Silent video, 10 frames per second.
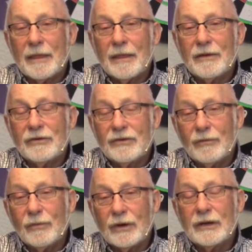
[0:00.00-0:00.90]
She
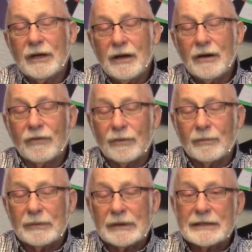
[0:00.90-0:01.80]
wanted to hear
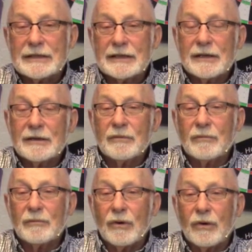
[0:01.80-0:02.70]
from
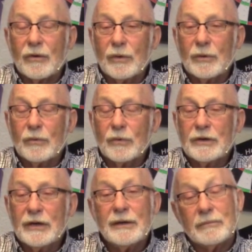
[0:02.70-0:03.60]
Mark one more
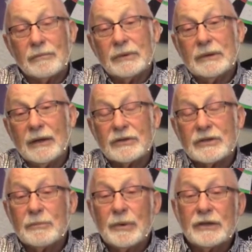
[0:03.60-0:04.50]
time, but that was
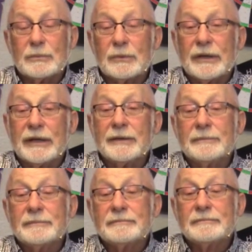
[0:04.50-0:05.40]
impossible now.
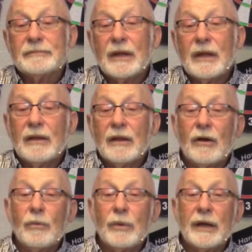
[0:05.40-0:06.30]
They
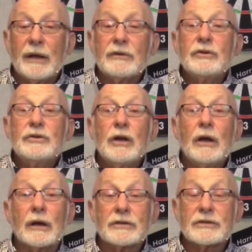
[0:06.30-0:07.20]
all went out to
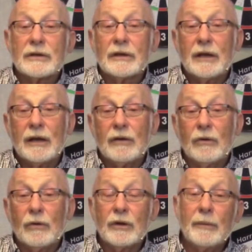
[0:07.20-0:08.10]
Chuck's. He'd
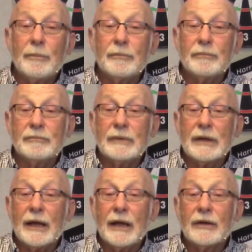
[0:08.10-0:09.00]
grown up.
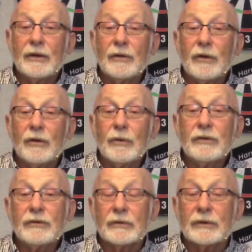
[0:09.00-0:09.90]
He had a
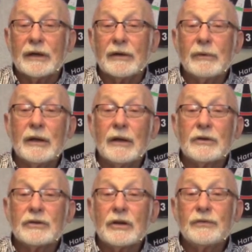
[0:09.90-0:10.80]
restaurant now. They went out
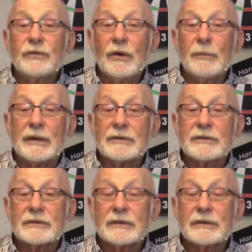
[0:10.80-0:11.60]
to Chuck's farmhouse.